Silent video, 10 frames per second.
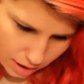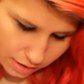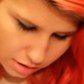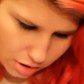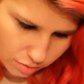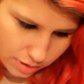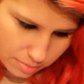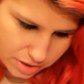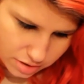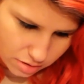I don't know.
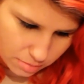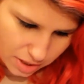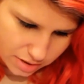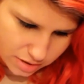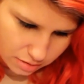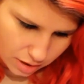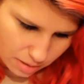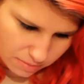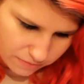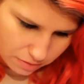Let me just go to my
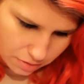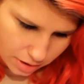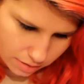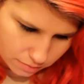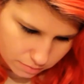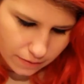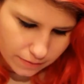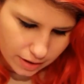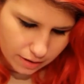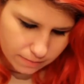Instagram and figure it out.
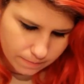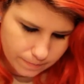There.